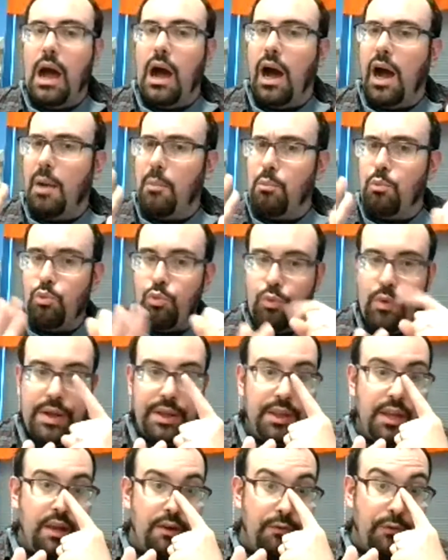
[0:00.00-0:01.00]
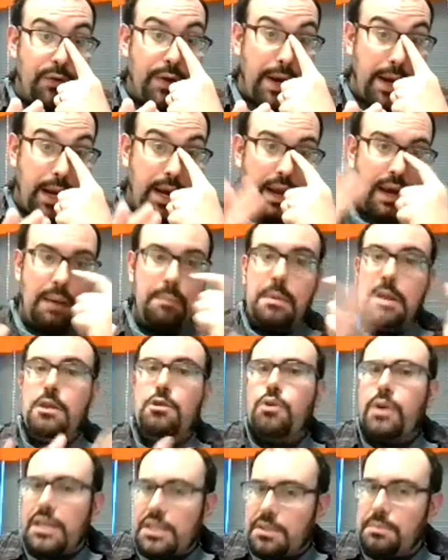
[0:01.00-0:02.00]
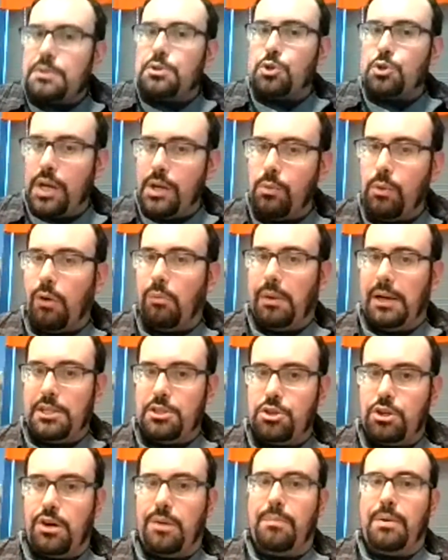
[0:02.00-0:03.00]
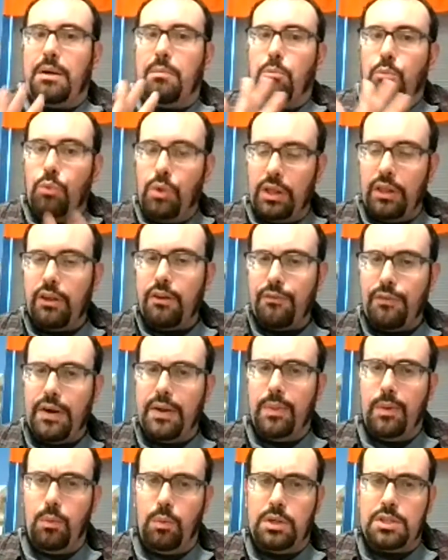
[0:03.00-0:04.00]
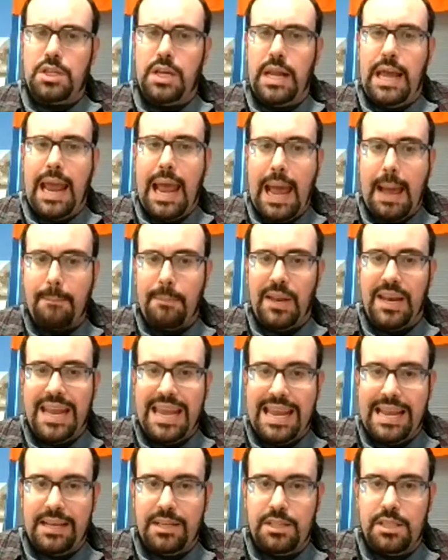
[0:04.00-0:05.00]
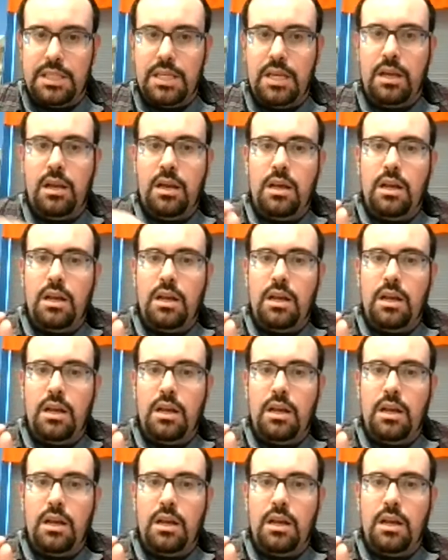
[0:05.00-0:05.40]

I'm really afraid. I mean, you guys have been trained well by STAR, but I'm really afraid that what's going to happen is